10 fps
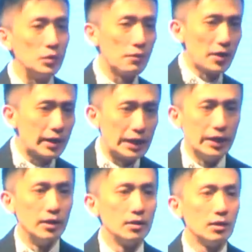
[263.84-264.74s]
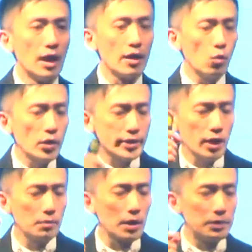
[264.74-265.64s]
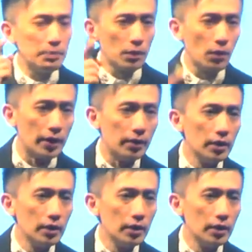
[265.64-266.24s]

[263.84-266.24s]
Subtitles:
we are very clear. I always tell my people what?